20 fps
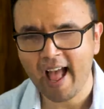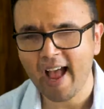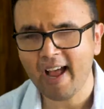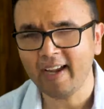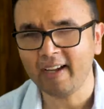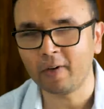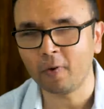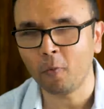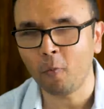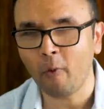
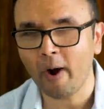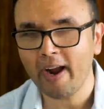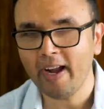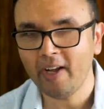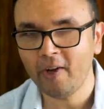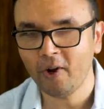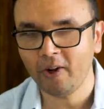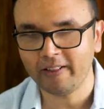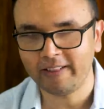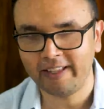And while
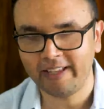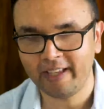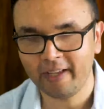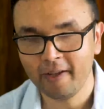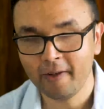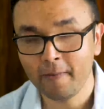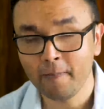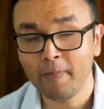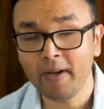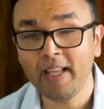you're
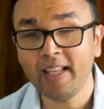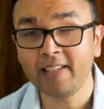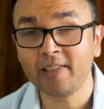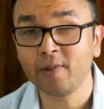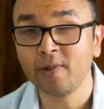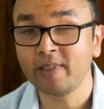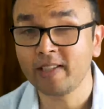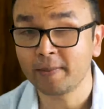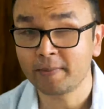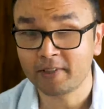there, please
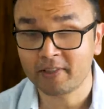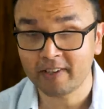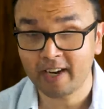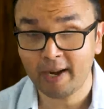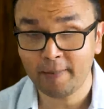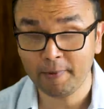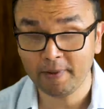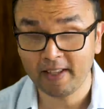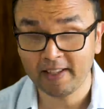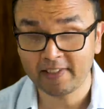do
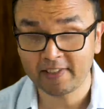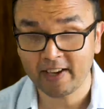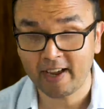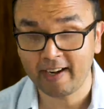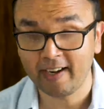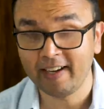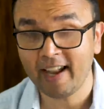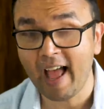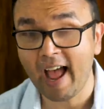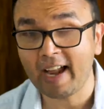subscribe to this channel